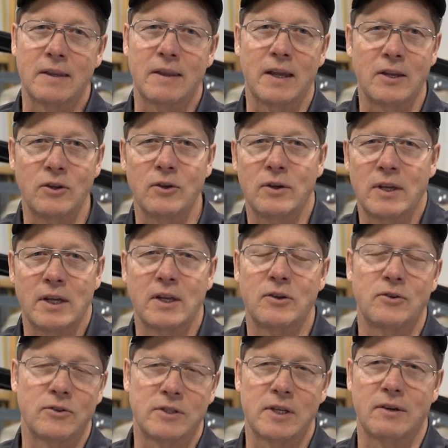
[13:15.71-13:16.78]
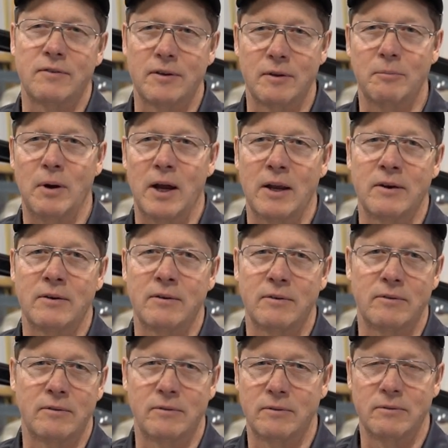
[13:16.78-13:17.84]
that you can get yourself in a bind
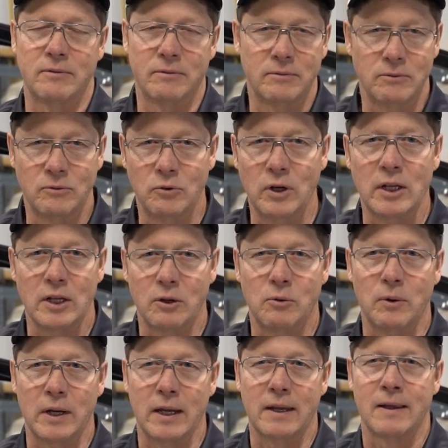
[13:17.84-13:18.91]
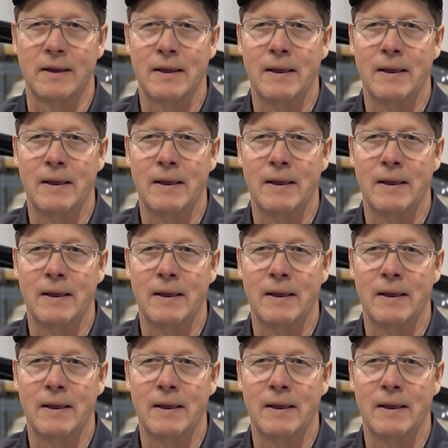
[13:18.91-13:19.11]
really quick.